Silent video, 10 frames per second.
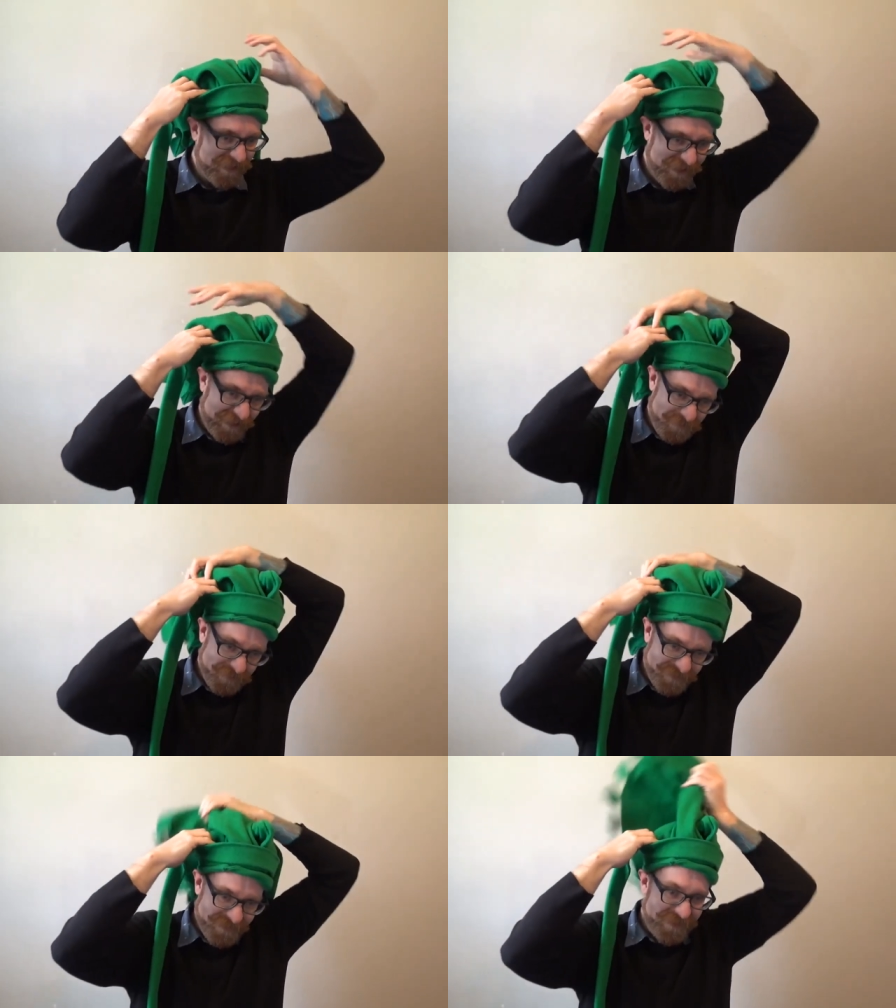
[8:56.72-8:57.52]
Alright,
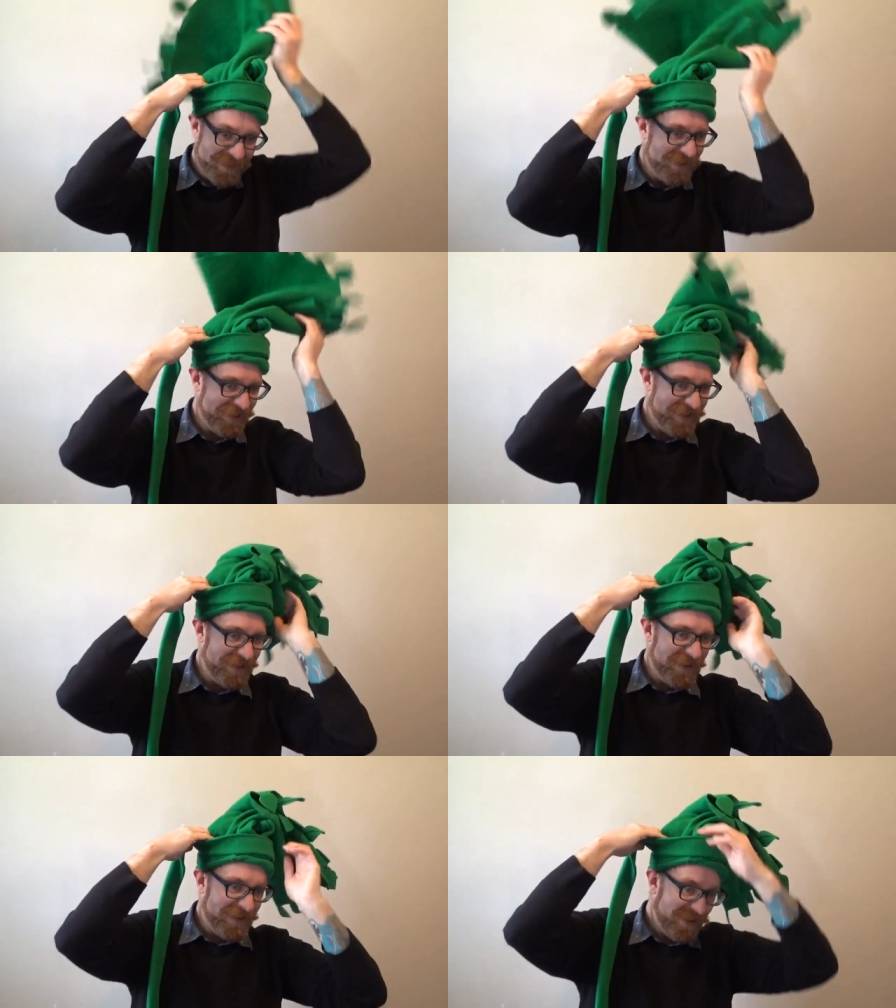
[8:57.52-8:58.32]

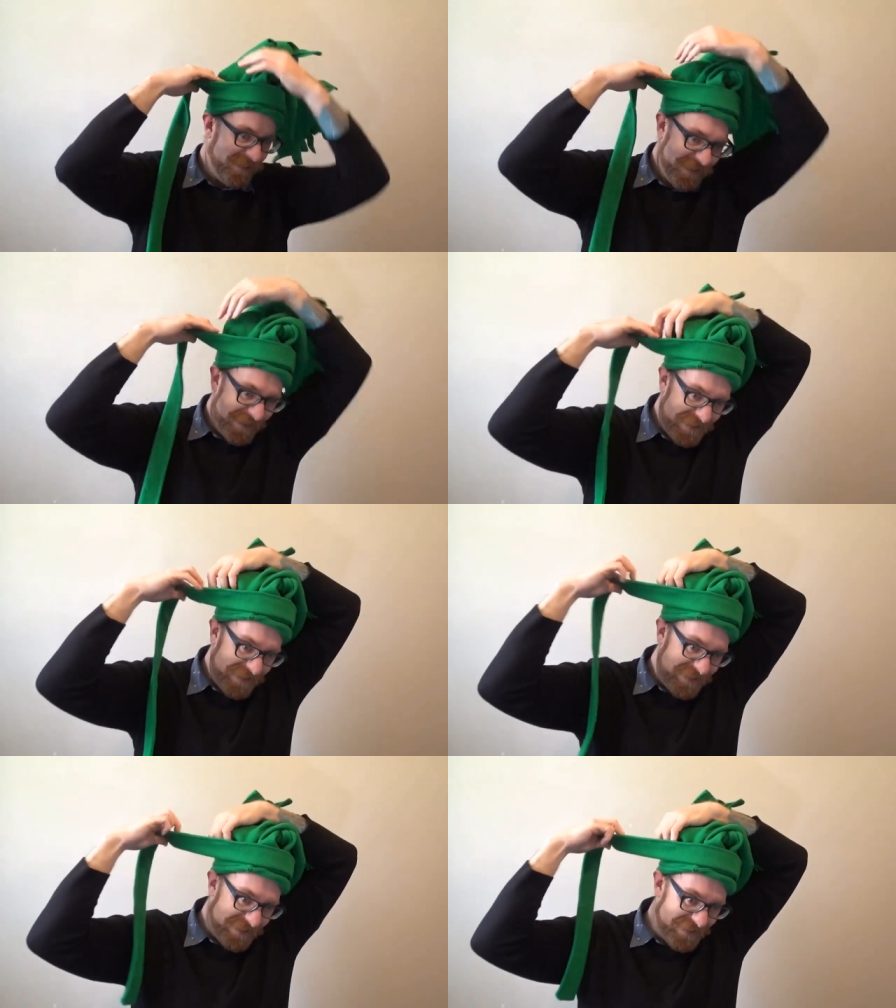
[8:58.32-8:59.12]
now we're
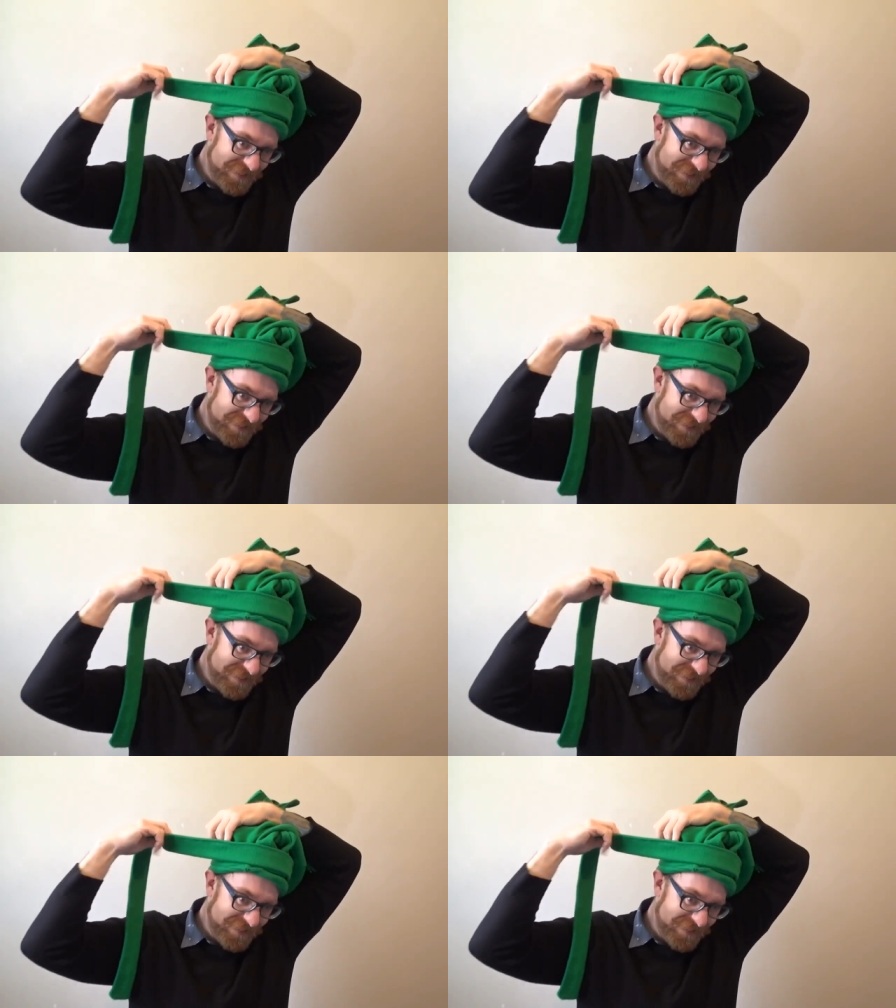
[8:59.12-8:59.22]
here.